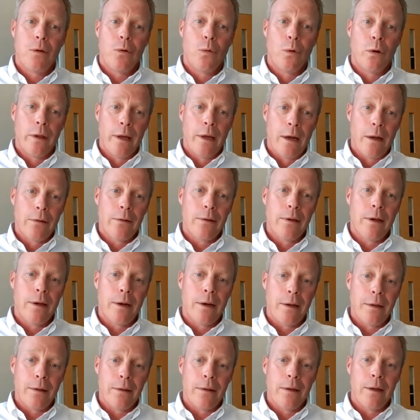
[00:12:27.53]
Without
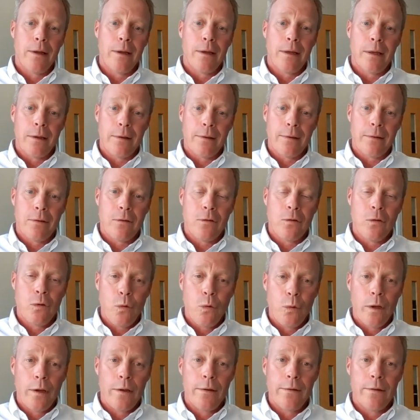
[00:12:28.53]
that, I think it's
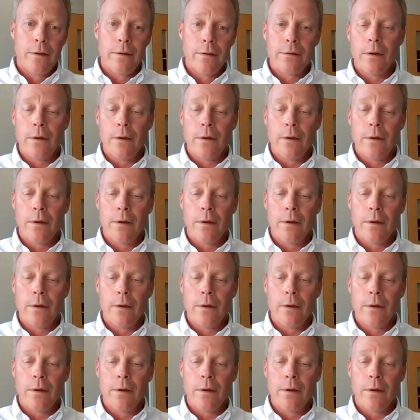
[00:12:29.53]
too easy.